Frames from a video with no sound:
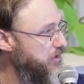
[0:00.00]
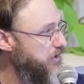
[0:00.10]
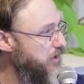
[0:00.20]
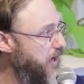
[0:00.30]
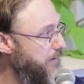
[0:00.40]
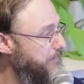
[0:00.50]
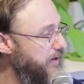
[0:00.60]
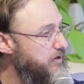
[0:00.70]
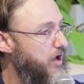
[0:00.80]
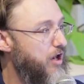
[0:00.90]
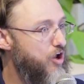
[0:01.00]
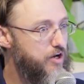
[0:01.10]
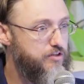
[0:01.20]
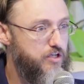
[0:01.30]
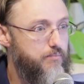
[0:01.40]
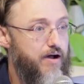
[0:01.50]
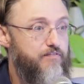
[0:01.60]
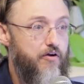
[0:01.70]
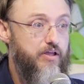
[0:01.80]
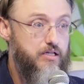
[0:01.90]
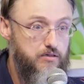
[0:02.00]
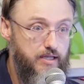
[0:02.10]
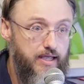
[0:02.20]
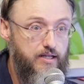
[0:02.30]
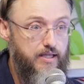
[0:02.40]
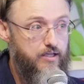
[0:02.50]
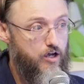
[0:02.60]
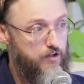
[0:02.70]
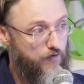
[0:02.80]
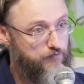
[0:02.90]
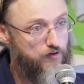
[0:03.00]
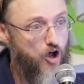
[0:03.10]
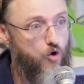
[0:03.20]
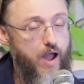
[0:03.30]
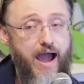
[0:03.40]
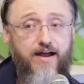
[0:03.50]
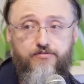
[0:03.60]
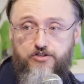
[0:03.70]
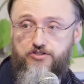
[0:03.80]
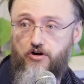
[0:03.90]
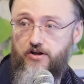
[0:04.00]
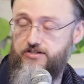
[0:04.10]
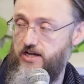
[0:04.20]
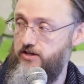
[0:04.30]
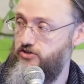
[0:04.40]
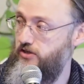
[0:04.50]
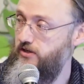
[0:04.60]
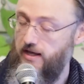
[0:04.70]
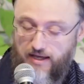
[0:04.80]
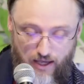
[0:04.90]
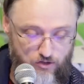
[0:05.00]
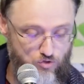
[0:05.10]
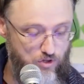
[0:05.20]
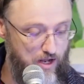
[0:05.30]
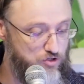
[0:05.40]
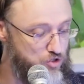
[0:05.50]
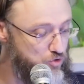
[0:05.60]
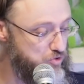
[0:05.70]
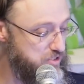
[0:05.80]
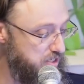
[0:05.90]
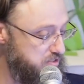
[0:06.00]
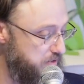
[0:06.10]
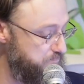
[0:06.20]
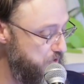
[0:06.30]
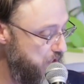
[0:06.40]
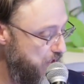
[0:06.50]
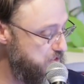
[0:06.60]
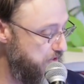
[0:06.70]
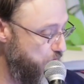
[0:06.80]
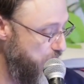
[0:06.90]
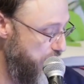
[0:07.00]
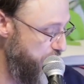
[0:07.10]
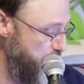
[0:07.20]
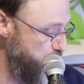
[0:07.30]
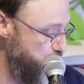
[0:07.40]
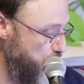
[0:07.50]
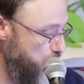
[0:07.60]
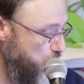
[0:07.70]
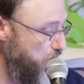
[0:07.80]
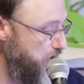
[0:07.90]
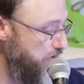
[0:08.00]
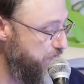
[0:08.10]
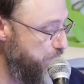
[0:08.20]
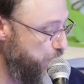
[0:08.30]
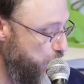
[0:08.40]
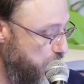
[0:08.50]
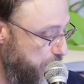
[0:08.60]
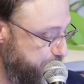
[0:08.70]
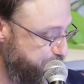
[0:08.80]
But a lot of them are very clearly kind of a flow out of disorientation into that new season. I just have a very short quote here from Brueggemann.